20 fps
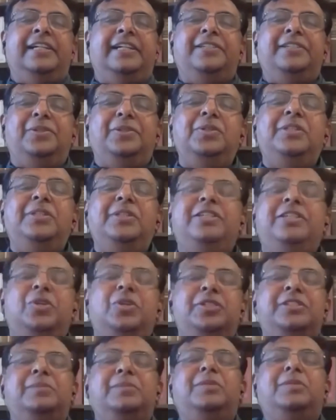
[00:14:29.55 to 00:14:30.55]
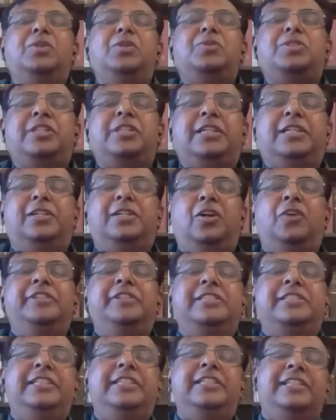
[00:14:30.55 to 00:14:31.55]
He talks about
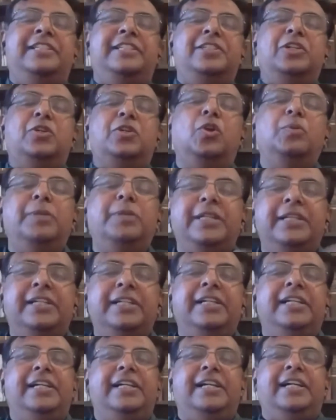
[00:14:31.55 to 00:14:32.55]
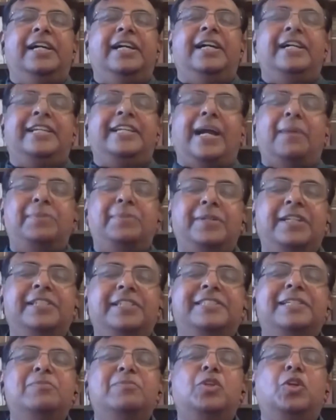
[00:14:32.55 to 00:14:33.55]
obviously there is a global
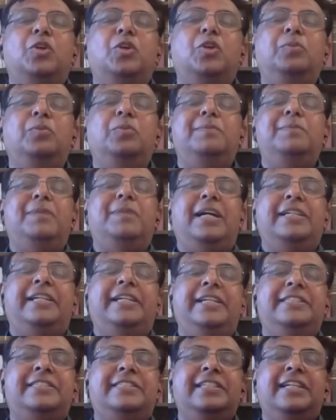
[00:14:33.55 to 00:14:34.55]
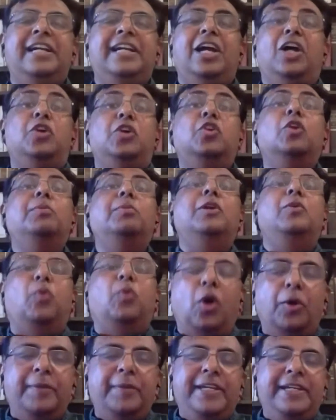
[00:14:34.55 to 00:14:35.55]
capitalism, global markets, global
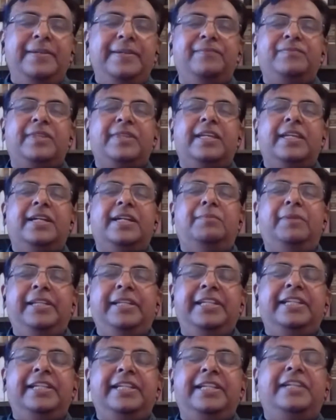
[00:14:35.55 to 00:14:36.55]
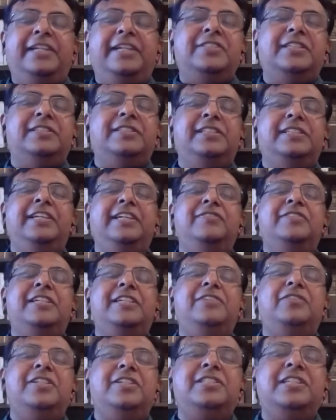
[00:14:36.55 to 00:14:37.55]
warming, but he gives an
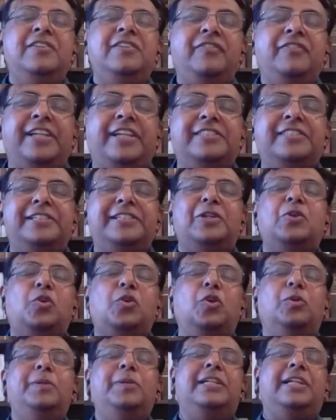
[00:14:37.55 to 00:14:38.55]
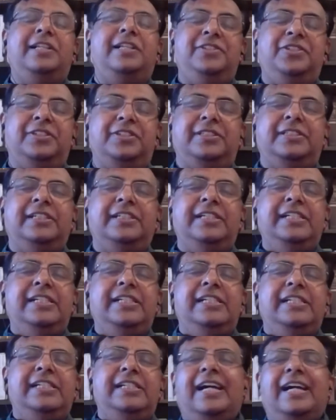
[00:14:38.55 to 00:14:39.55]
interesting facet on global culture,
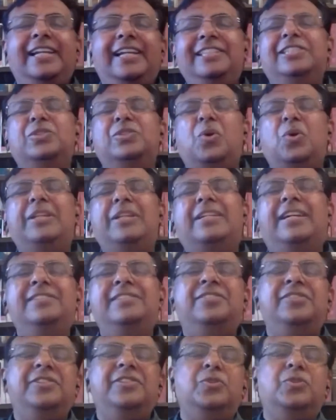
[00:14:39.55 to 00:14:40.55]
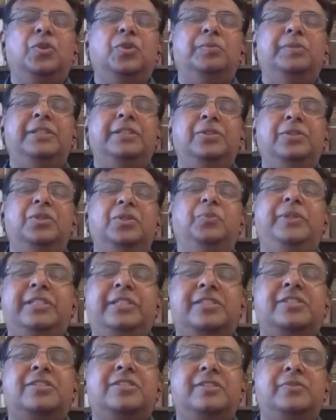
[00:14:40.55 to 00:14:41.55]
and he says all culture is global. You know,
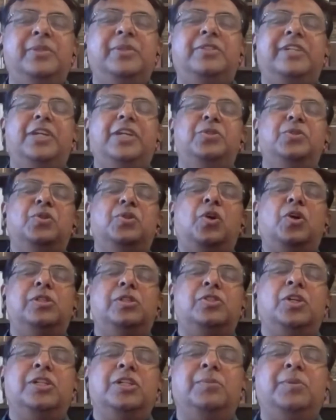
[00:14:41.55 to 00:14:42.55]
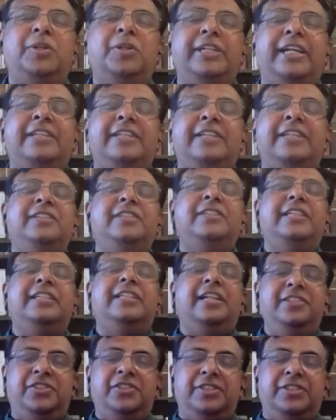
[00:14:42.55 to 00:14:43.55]
we try to talk about ethnic
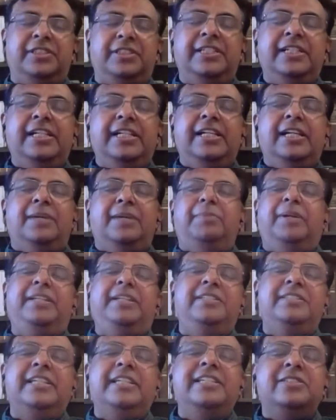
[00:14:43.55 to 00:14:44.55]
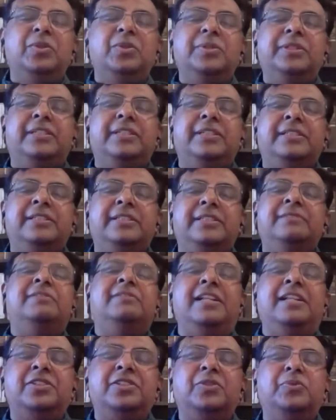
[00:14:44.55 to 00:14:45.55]
culture, but he says, look, the
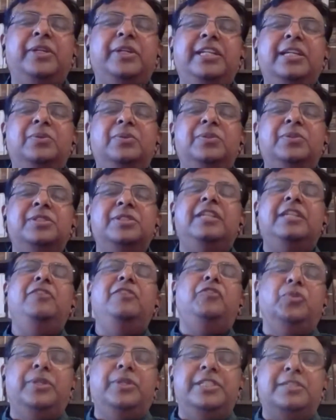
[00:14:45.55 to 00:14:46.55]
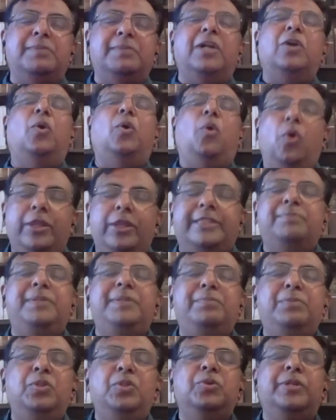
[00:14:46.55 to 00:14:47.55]
culture of India was influenced by all the
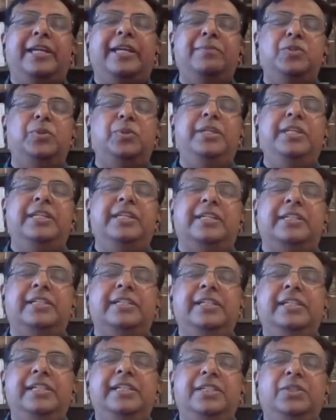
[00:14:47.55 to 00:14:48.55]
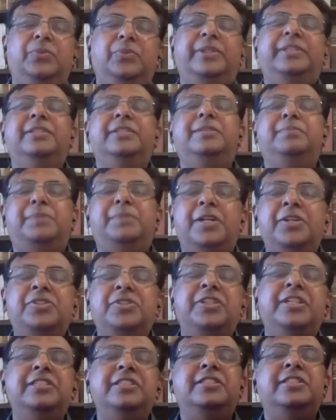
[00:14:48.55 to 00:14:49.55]
people who came to India, whether the
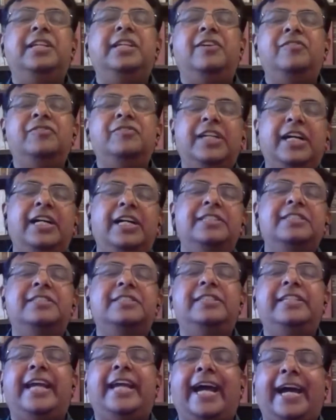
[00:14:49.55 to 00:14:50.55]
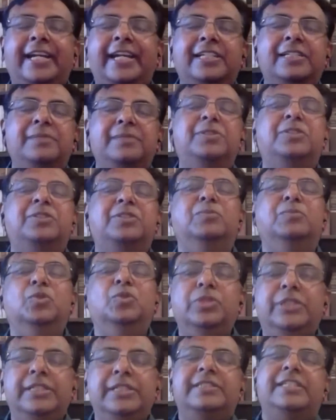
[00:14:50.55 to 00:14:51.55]
Persians, the Afghans, the Arabs, the
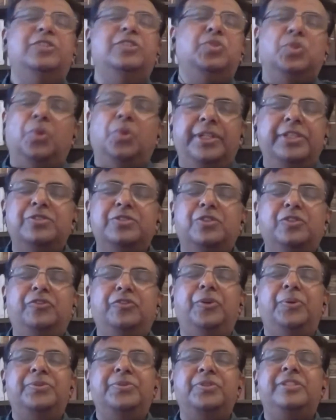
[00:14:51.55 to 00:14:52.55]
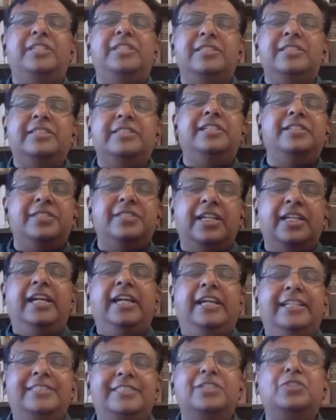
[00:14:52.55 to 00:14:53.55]
Mughals, and so on and so forth. So he says
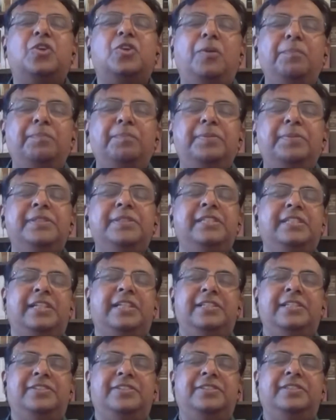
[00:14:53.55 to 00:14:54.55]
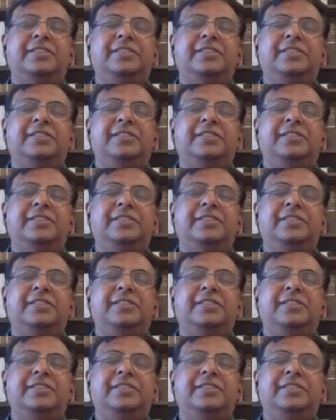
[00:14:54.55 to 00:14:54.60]
it's a composite culture.